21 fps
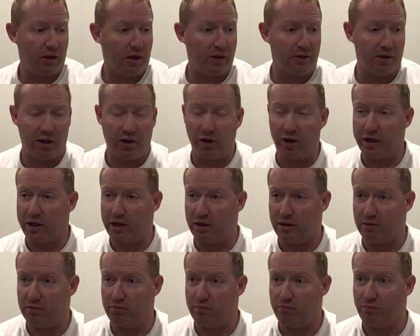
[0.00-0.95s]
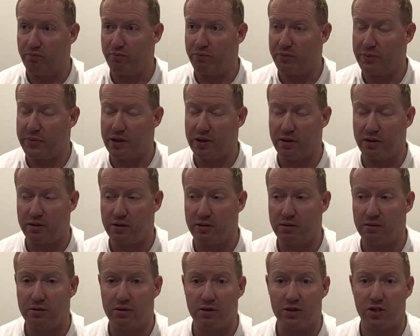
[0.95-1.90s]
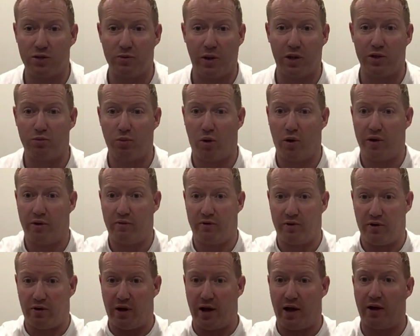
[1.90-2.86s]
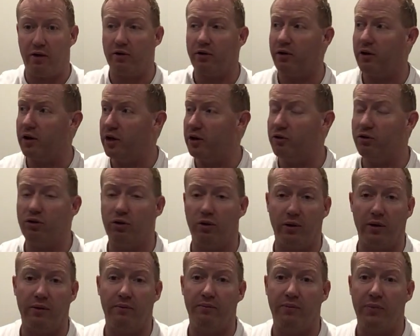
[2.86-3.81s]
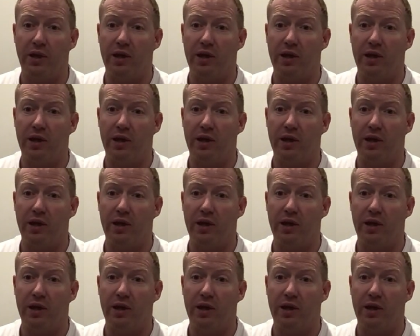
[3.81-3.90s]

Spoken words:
and then I can smash point of view out into a